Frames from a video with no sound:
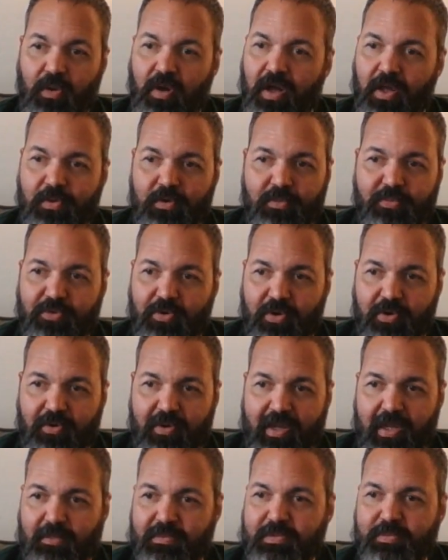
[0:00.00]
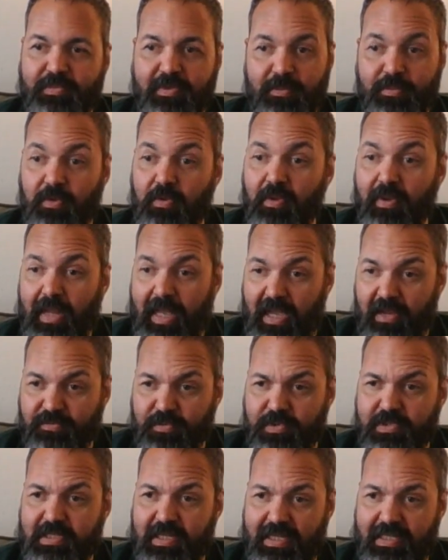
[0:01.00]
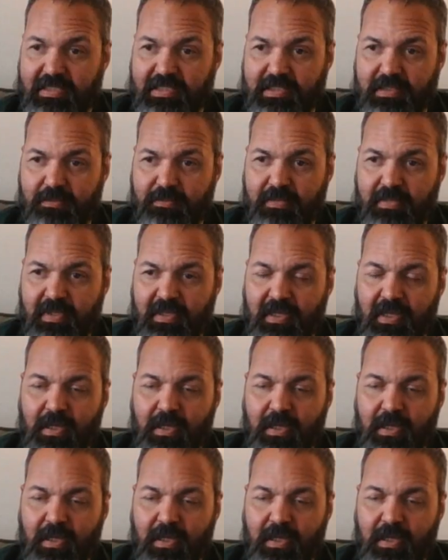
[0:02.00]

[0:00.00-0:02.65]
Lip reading: other programs. People will advertise them.